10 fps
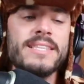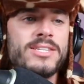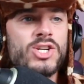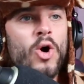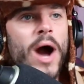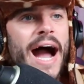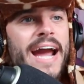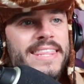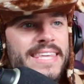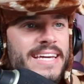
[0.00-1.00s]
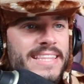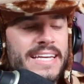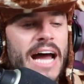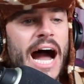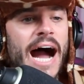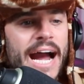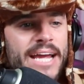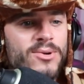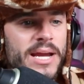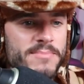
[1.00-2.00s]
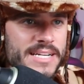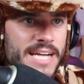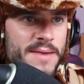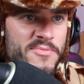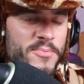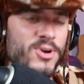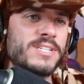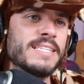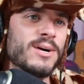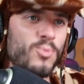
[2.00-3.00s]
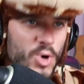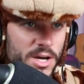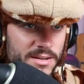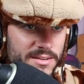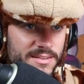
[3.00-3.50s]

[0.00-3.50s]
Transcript: So I think that I am the type of person that would.